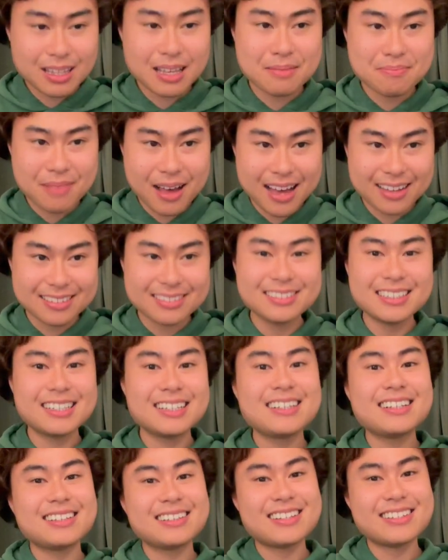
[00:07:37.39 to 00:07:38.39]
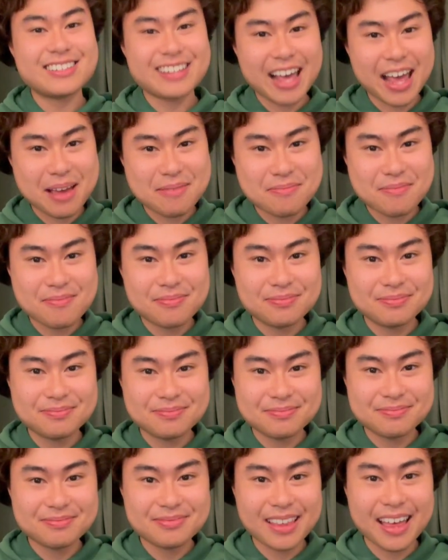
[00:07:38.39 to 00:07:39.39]
But the same
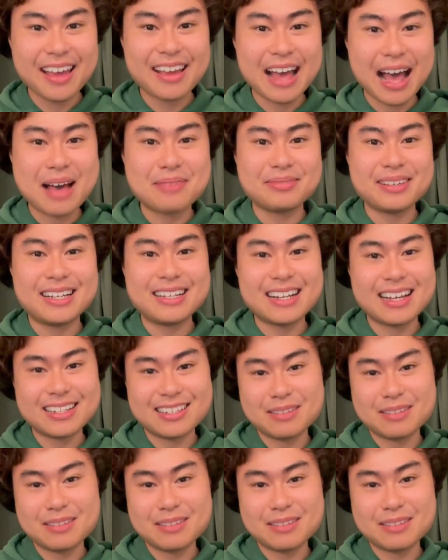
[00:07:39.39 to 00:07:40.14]
thing happened as